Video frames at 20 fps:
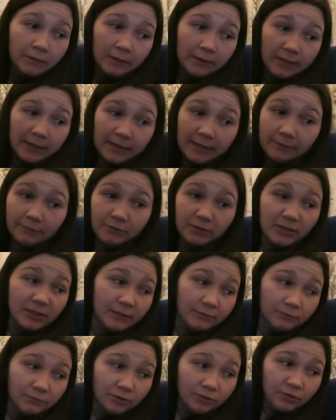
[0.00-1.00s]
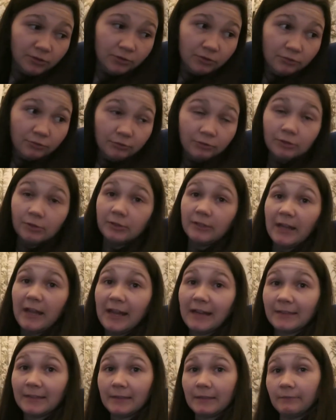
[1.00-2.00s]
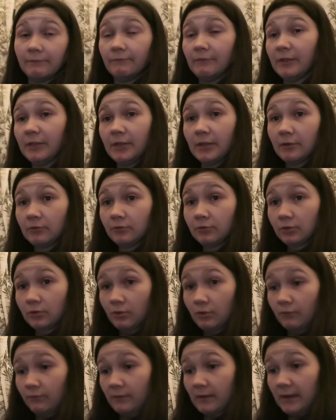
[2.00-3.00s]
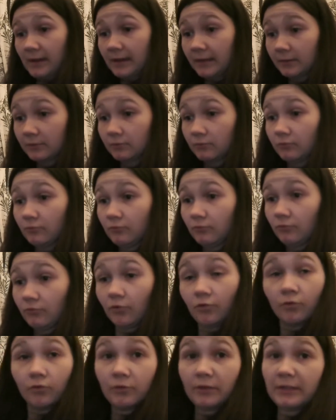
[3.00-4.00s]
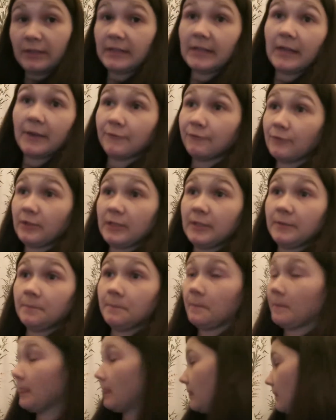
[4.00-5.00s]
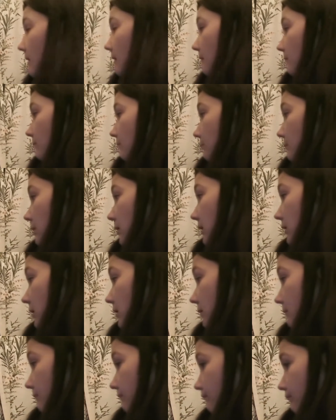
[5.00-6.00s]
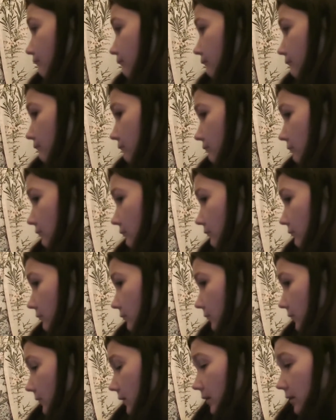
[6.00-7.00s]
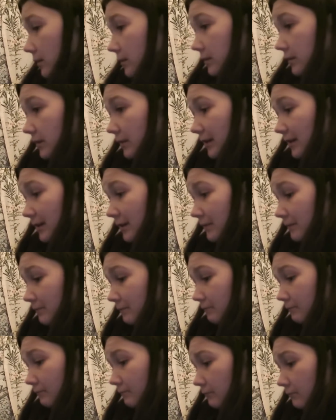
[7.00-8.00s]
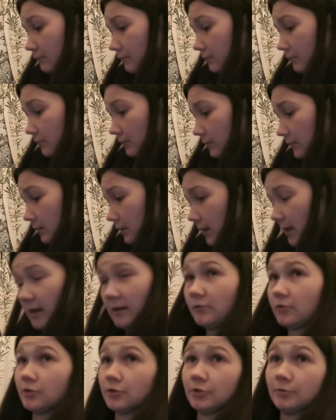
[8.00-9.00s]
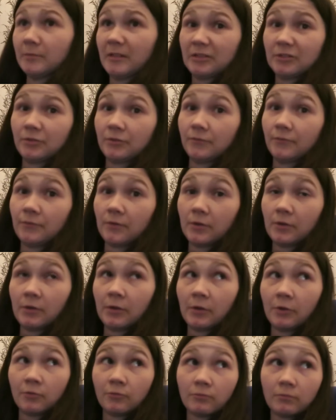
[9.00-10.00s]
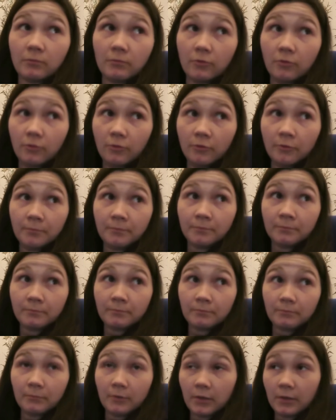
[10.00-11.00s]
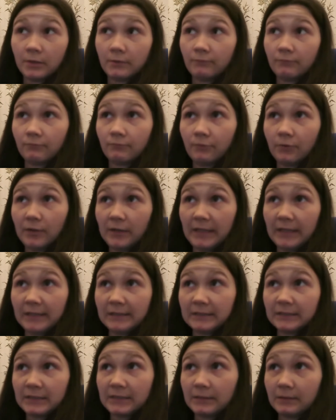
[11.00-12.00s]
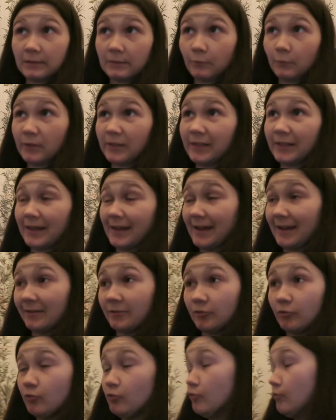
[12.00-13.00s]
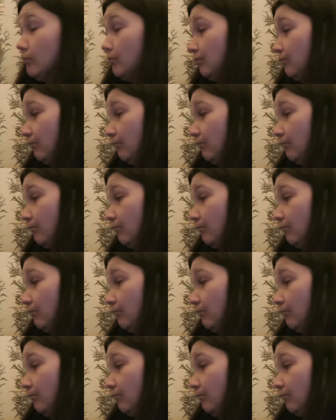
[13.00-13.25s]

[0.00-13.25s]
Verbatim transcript: I haven't even done any video stuff after all, recording everything, but um yeah, I haven't got no mental video up like for next week at all.